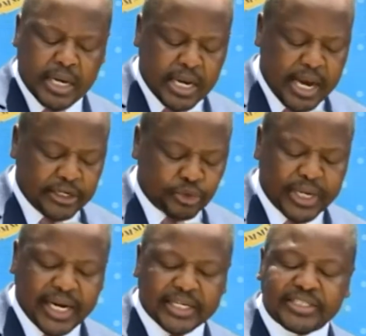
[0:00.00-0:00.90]
uh,
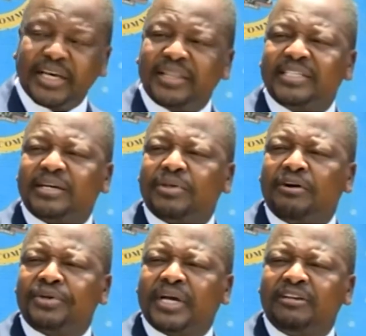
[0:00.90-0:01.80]
as well as uh, the
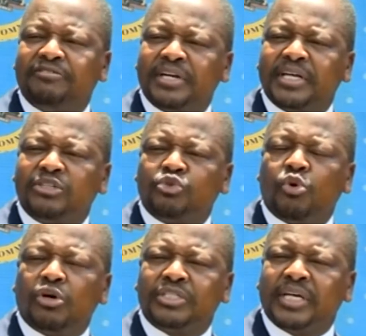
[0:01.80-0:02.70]
South African
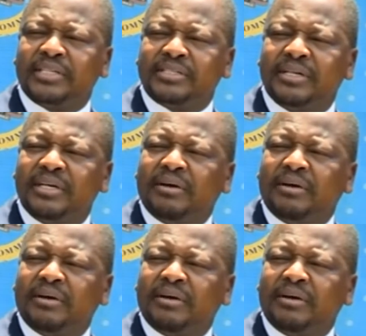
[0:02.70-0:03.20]
variant towards uh,